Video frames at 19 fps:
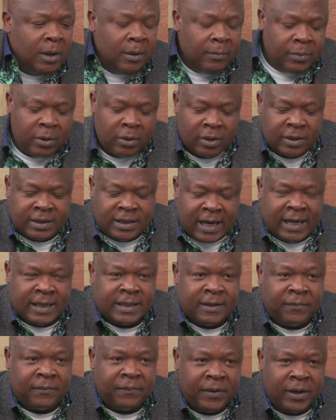Because there is a
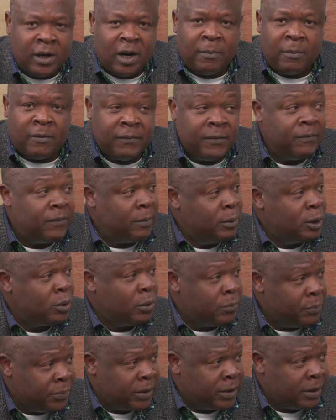freedom of
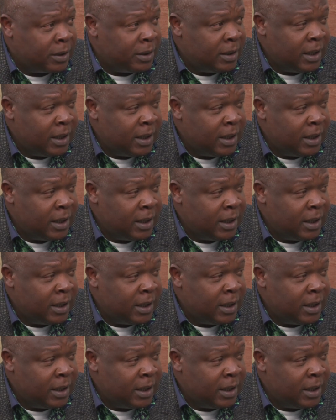information bill.